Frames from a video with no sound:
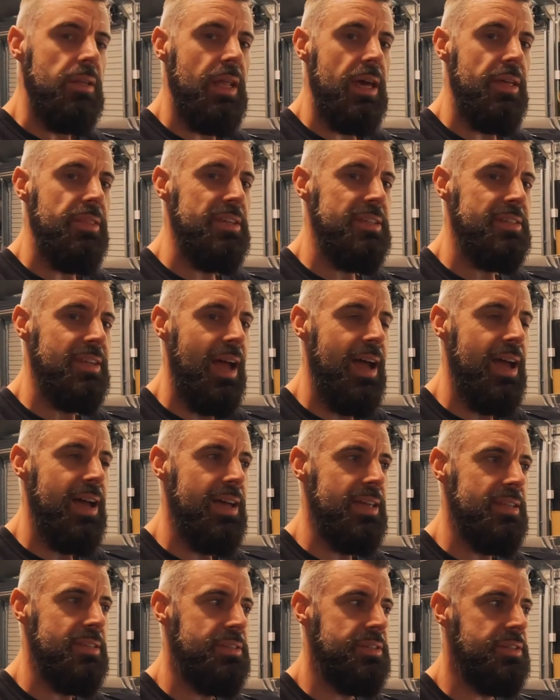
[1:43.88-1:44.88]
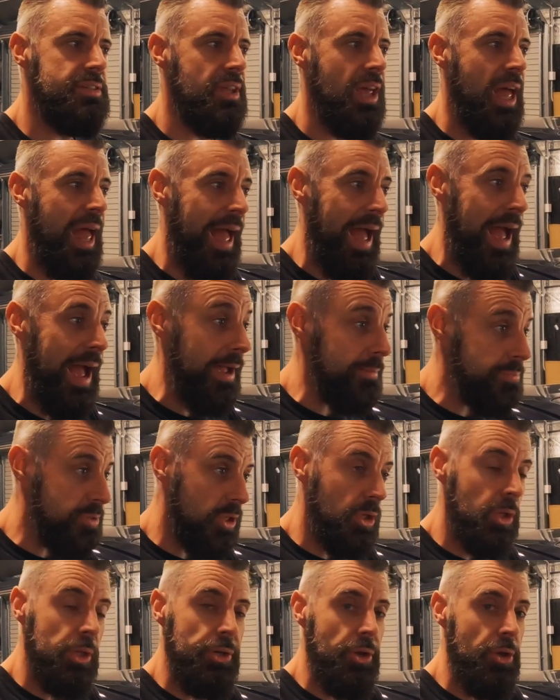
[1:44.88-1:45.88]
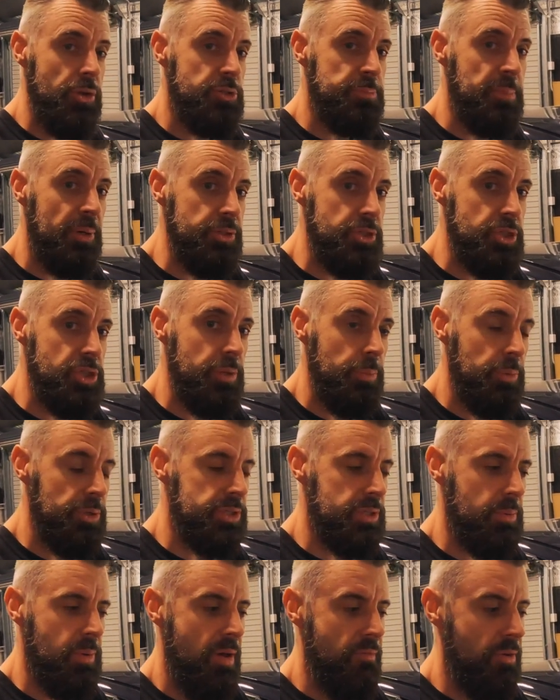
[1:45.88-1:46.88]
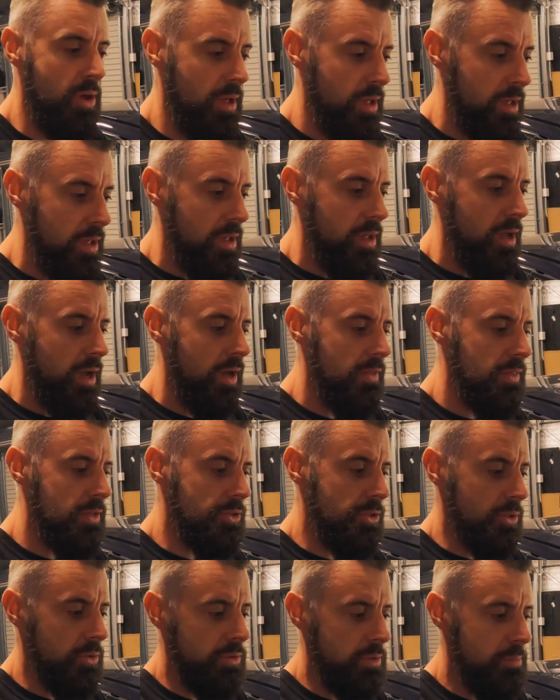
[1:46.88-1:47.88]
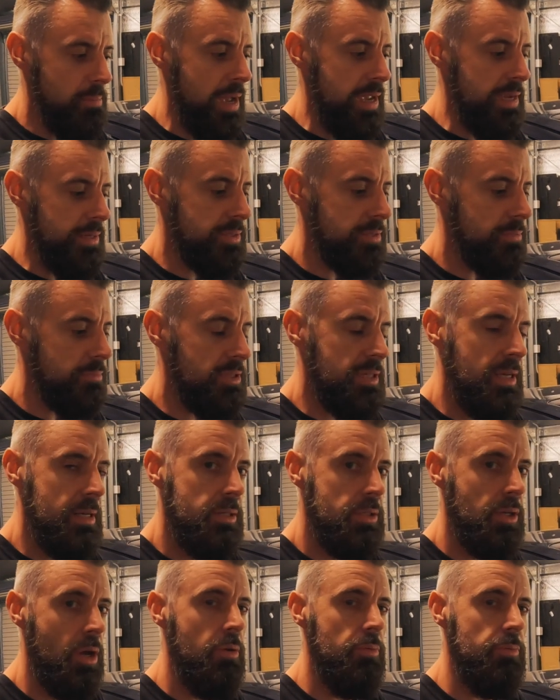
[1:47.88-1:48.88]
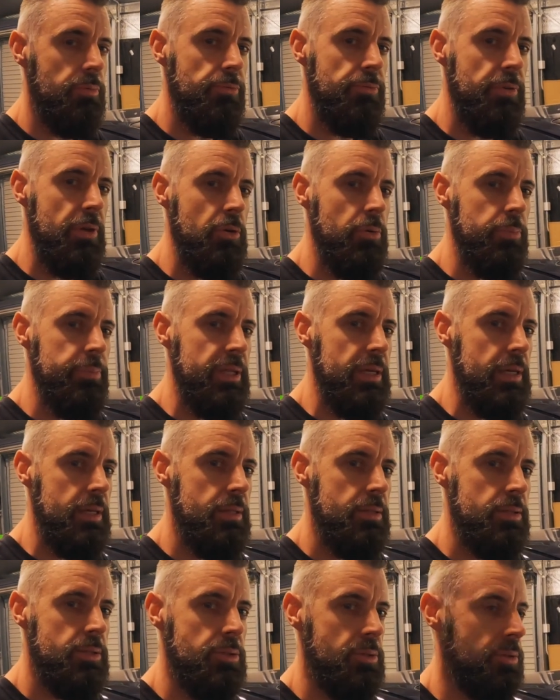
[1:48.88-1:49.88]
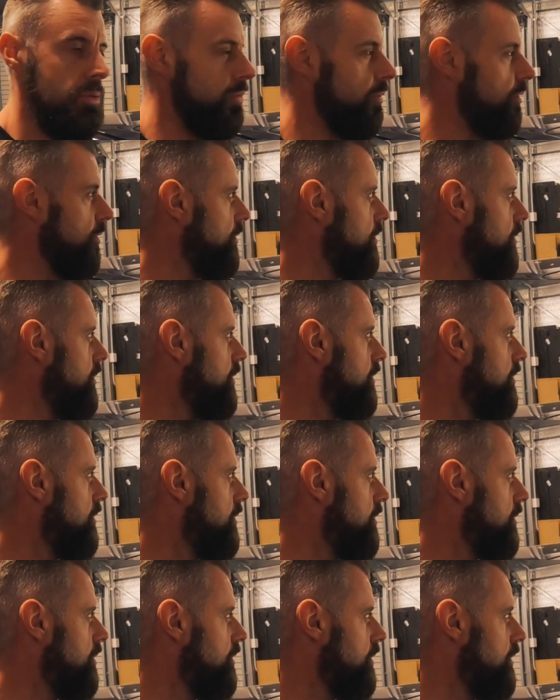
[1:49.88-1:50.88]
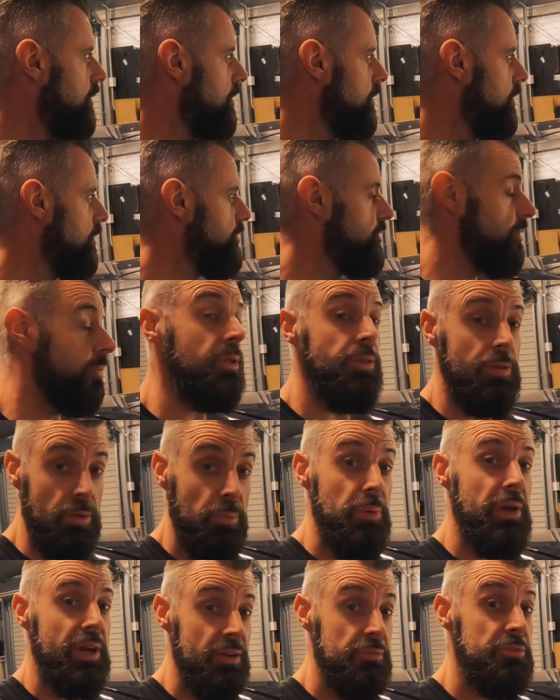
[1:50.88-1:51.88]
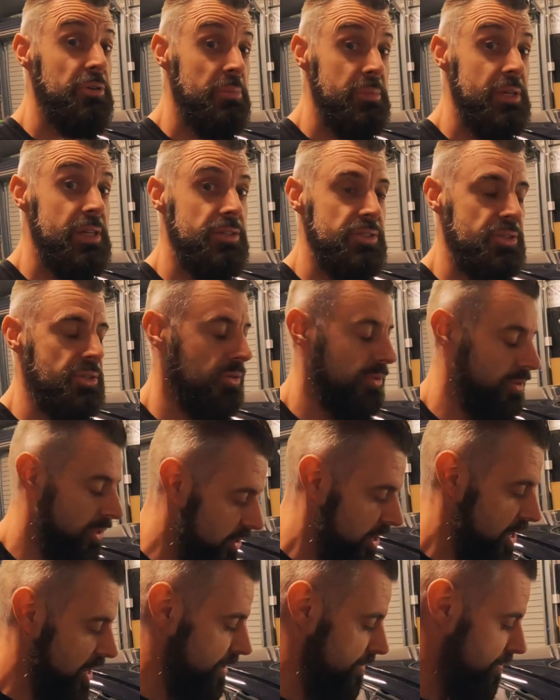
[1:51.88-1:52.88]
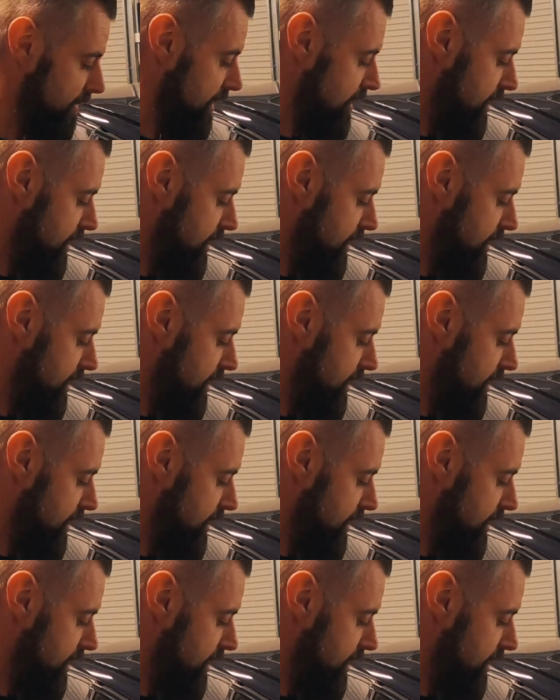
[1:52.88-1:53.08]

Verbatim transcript: Now this has absolutely no sponsorship whatsoever, and the dude that makes them said don't film the install. So we thought we're going to film the install. Alright,